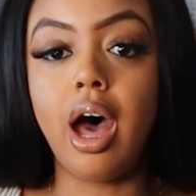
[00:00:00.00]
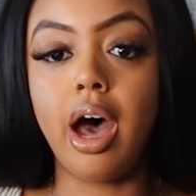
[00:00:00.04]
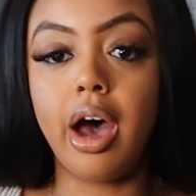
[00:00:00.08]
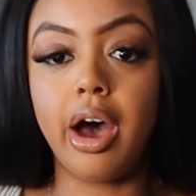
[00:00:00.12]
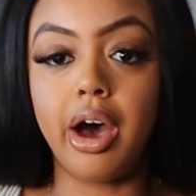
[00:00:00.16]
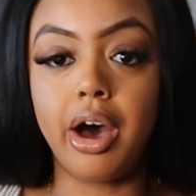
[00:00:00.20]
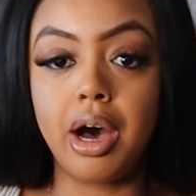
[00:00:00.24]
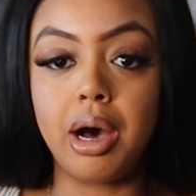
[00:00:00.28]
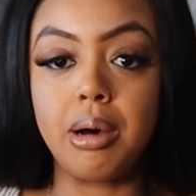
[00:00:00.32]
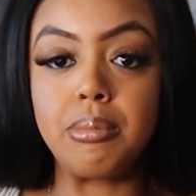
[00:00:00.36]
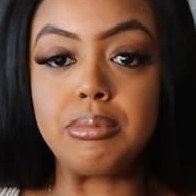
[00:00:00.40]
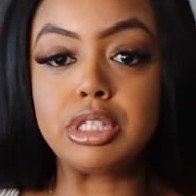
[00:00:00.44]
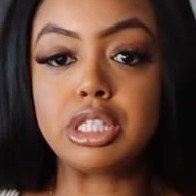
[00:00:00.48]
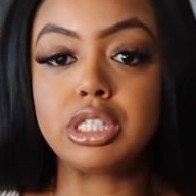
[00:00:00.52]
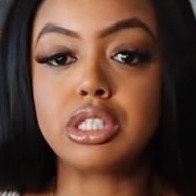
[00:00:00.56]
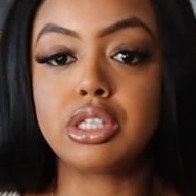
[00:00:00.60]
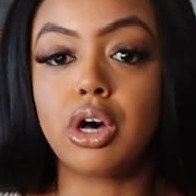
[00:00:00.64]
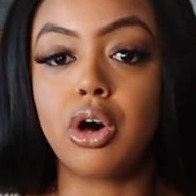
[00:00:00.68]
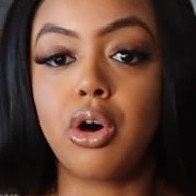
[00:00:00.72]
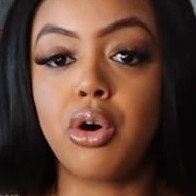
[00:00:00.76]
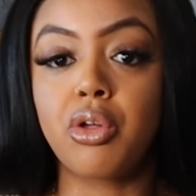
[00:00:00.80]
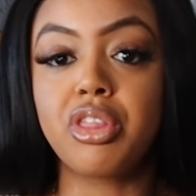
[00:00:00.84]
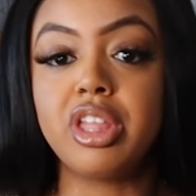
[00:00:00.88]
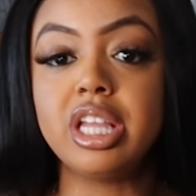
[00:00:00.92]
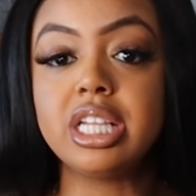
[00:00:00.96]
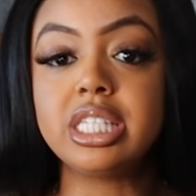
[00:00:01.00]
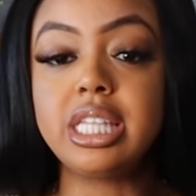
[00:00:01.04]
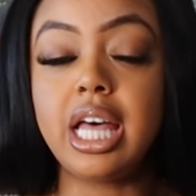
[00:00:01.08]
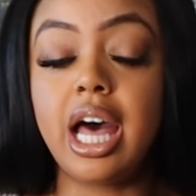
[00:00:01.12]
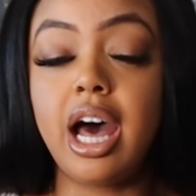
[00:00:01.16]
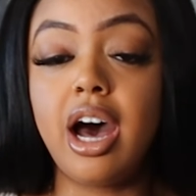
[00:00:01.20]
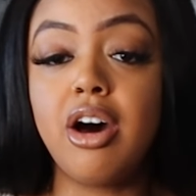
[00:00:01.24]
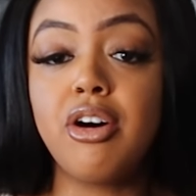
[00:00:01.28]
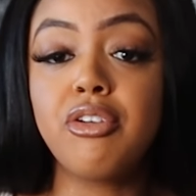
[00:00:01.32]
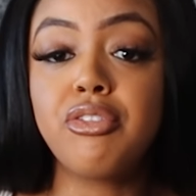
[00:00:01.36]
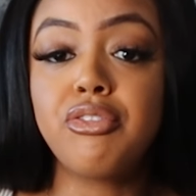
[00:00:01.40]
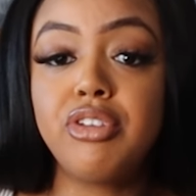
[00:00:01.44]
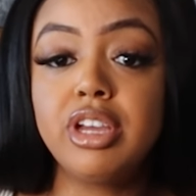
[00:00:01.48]
Um so this
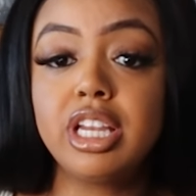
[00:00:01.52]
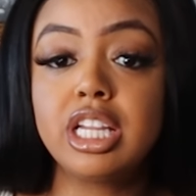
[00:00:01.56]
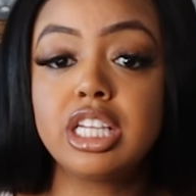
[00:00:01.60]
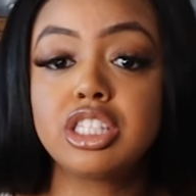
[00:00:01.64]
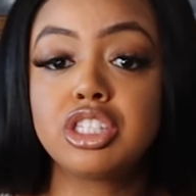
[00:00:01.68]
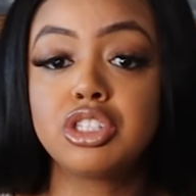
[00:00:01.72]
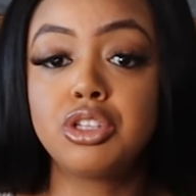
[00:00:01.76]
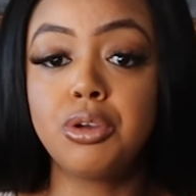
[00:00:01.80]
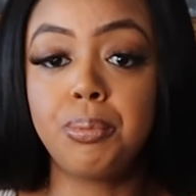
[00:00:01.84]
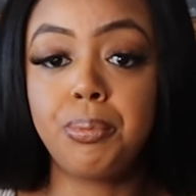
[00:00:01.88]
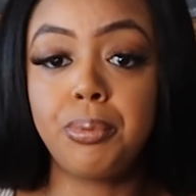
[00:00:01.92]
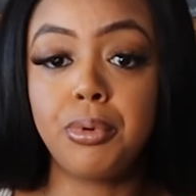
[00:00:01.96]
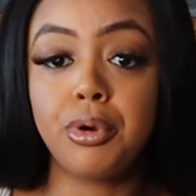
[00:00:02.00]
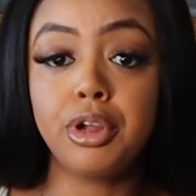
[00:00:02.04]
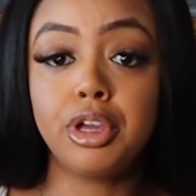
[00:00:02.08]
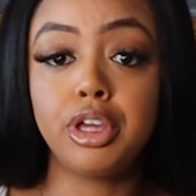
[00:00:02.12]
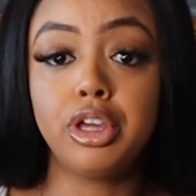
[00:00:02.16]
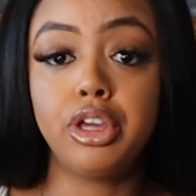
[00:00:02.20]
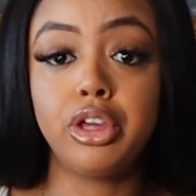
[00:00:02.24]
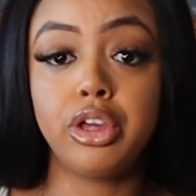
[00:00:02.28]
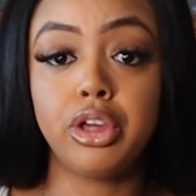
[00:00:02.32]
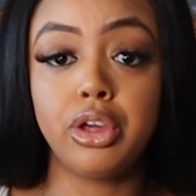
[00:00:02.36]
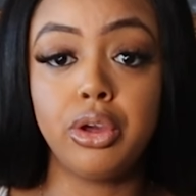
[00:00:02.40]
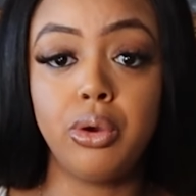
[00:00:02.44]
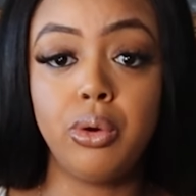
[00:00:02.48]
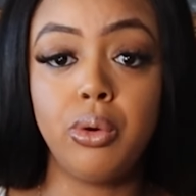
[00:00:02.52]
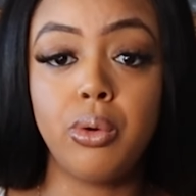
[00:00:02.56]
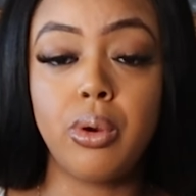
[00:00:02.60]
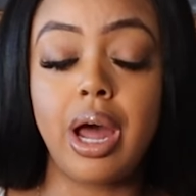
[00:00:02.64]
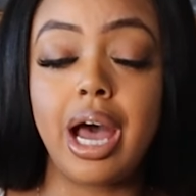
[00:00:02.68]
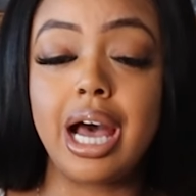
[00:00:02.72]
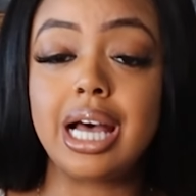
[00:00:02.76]
outfit is super cute.